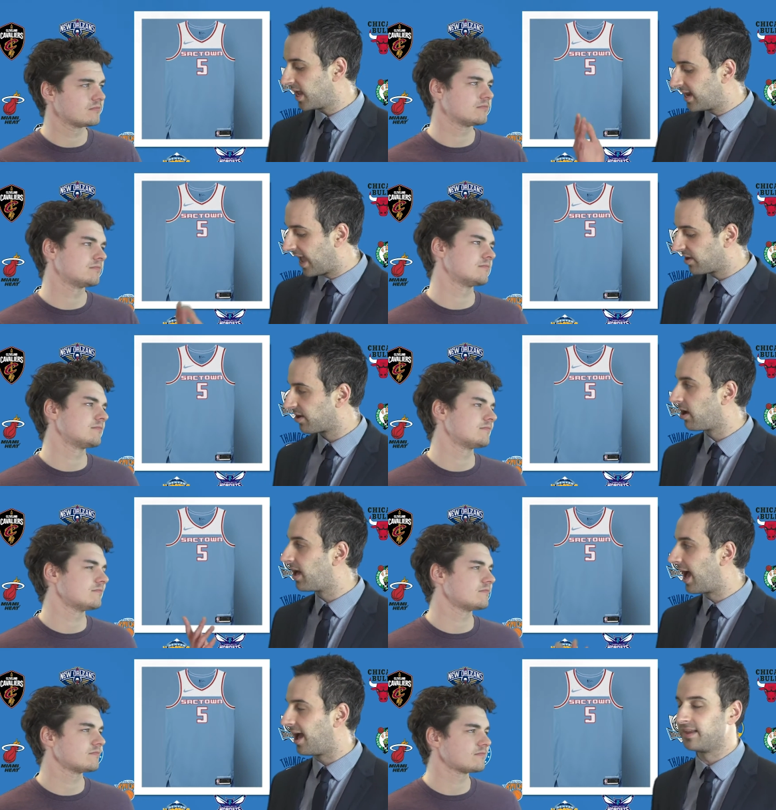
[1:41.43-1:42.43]
Speaker 1: and now you're all
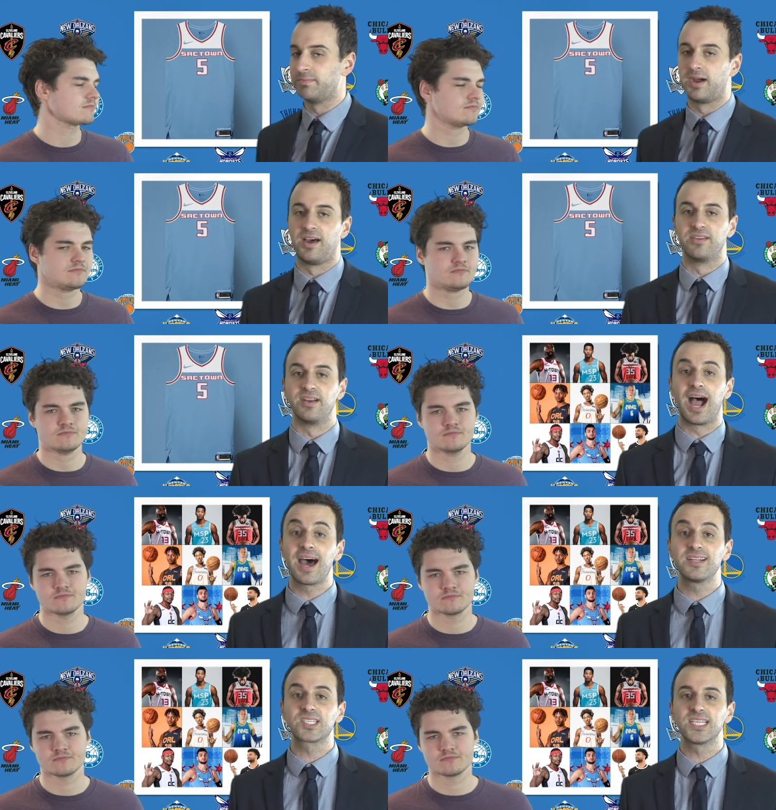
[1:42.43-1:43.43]
hot and bothered.
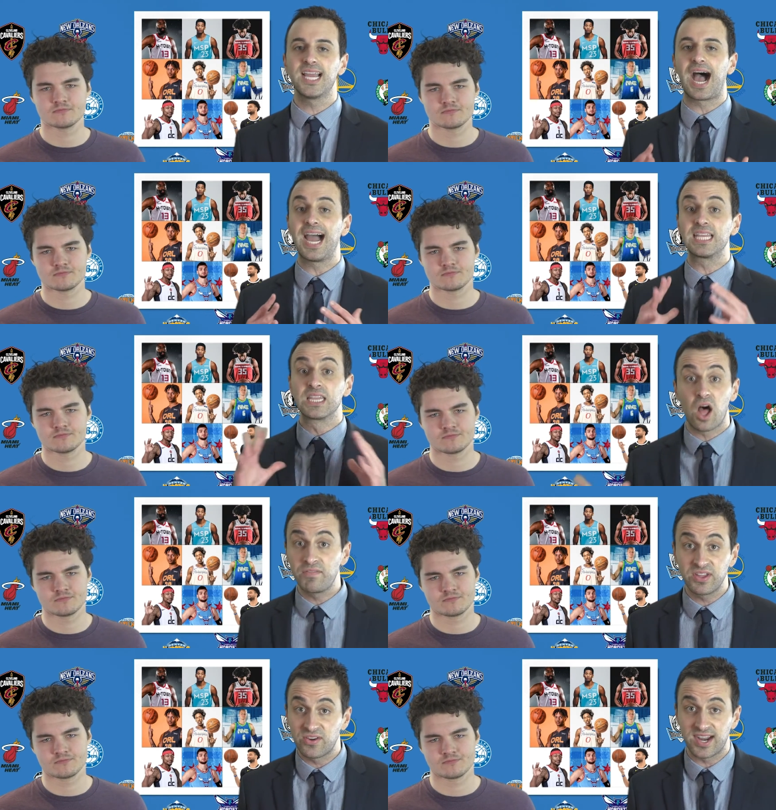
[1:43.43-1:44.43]
Honestly, I love the
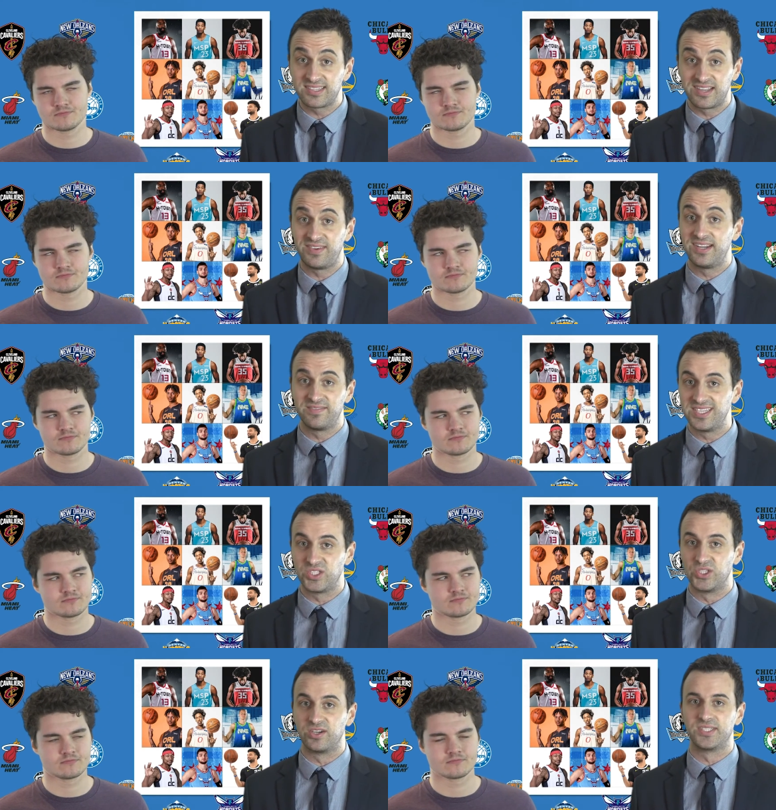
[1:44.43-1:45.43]
creativity of these
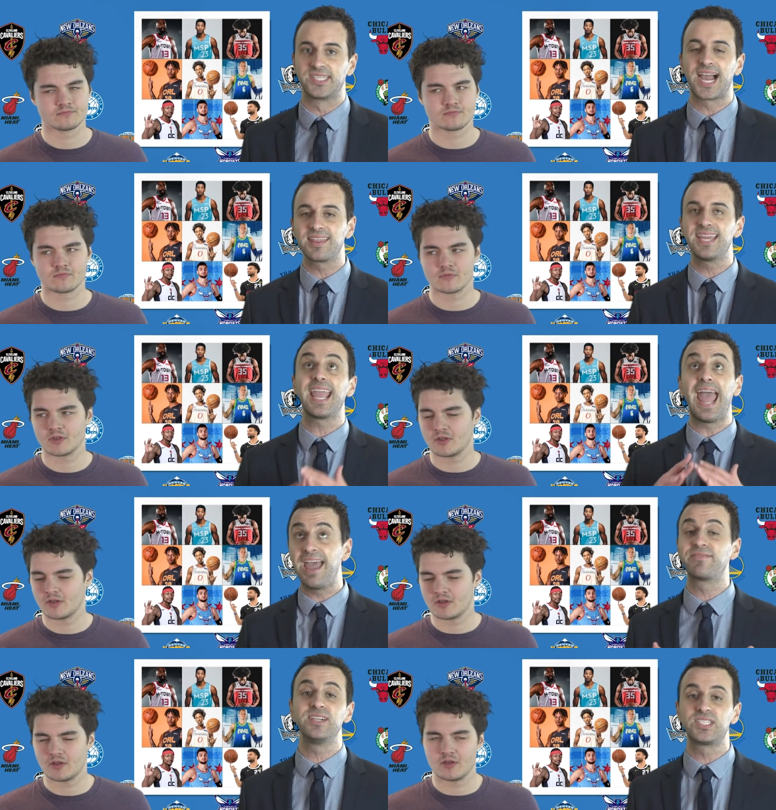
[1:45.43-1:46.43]
jerseys. I think
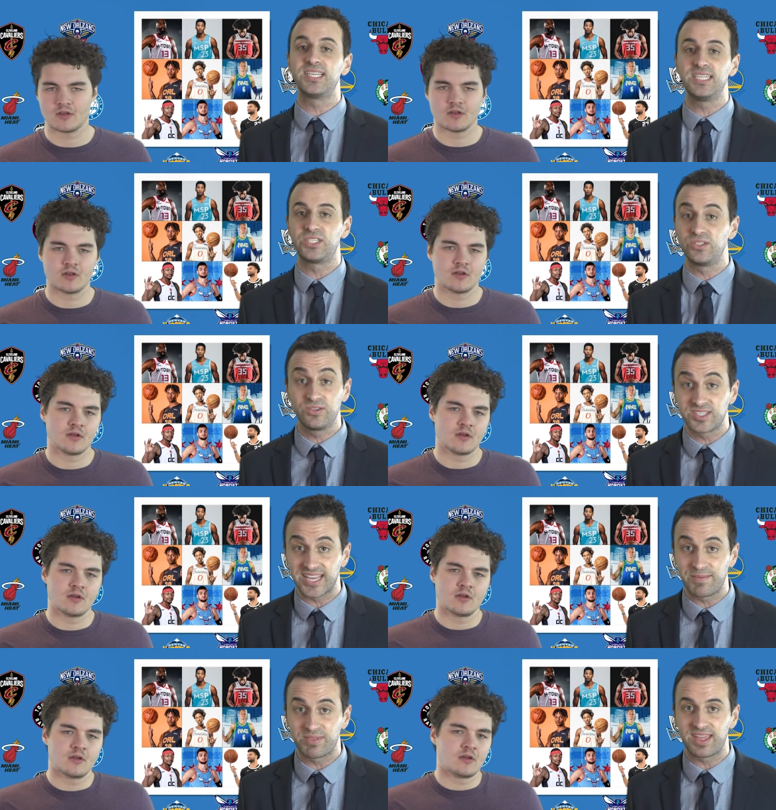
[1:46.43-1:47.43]
every city should do the
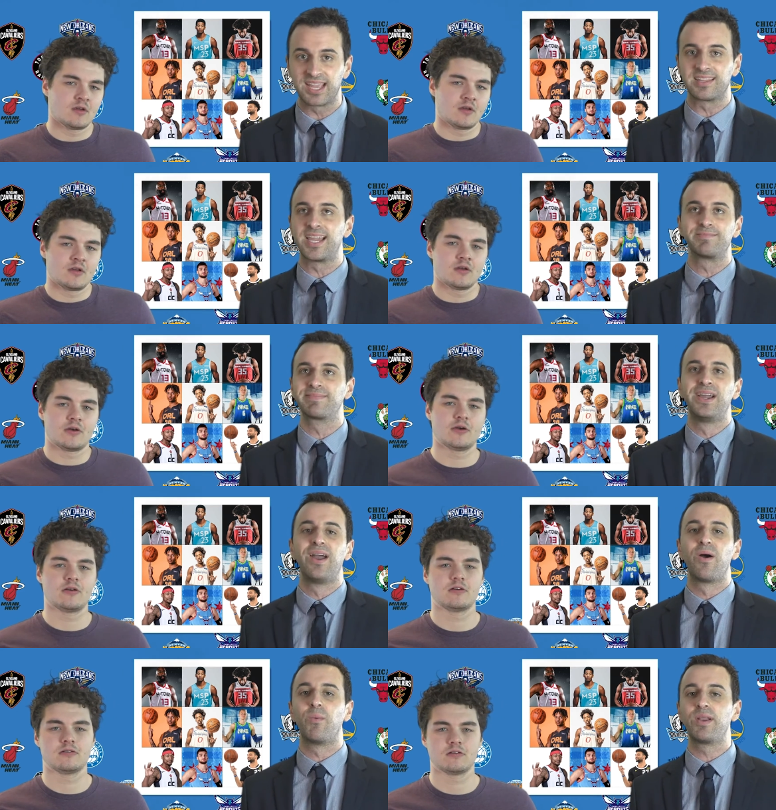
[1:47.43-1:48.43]
same thing. Like,
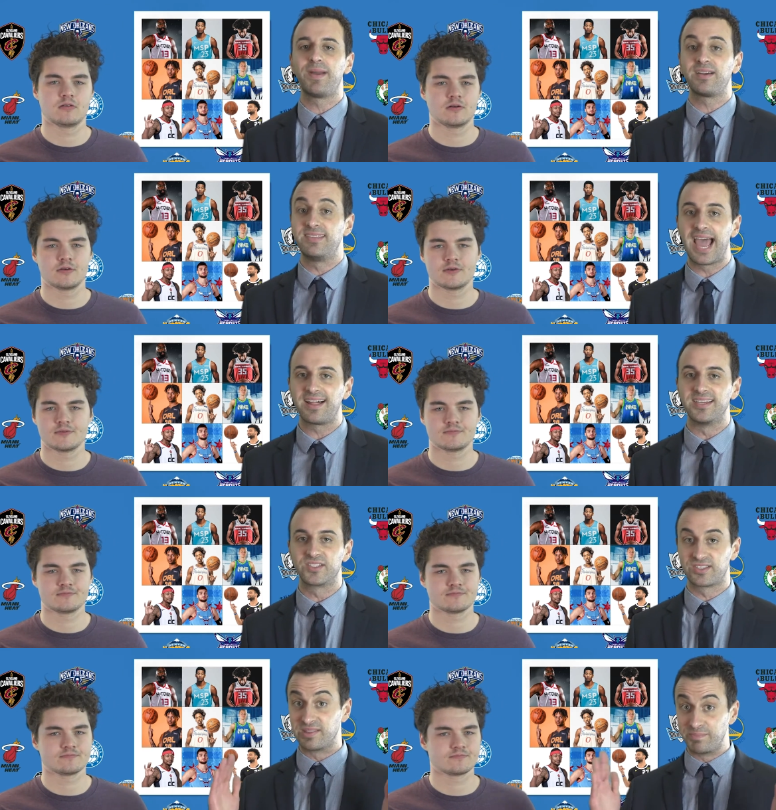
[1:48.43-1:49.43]
what about Dallas?
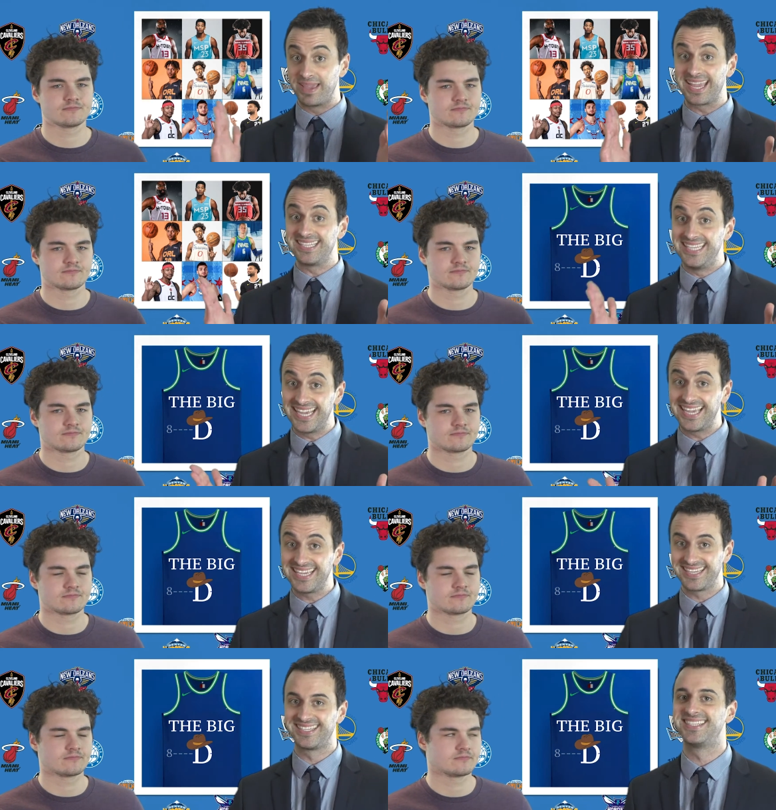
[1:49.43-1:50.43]
The Big D?